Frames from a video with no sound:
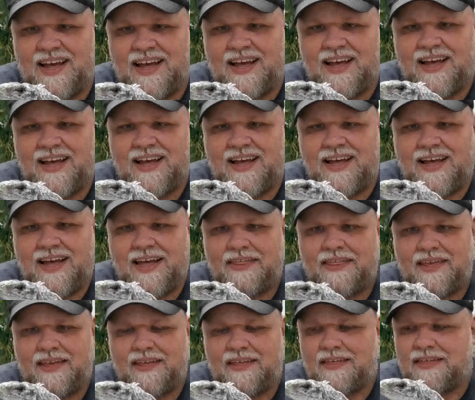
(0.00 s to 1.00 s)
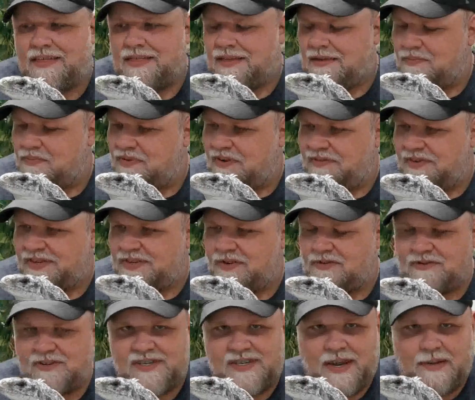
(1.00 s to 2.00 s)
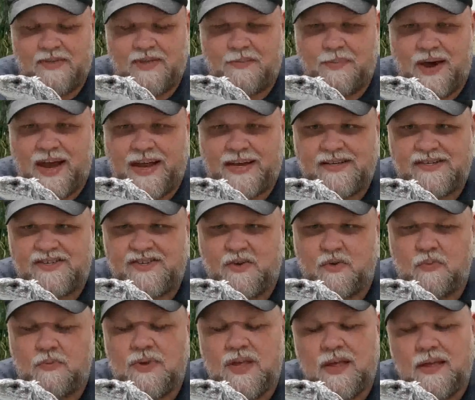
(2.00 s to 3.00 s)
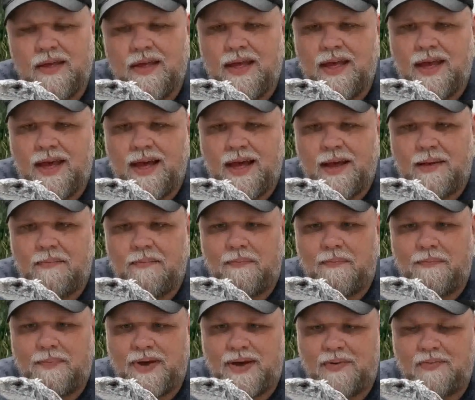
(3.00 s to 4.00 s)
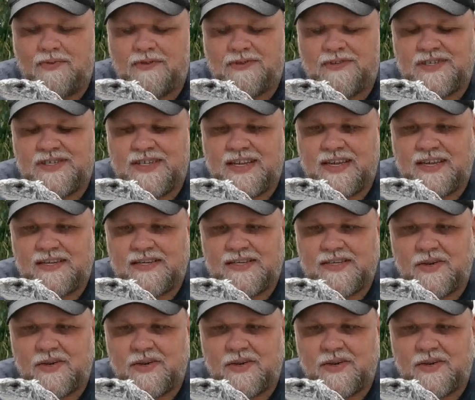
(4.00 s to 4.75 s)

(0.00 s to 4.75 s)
I think the previous owner was named the Pied Zoom, but we'll see.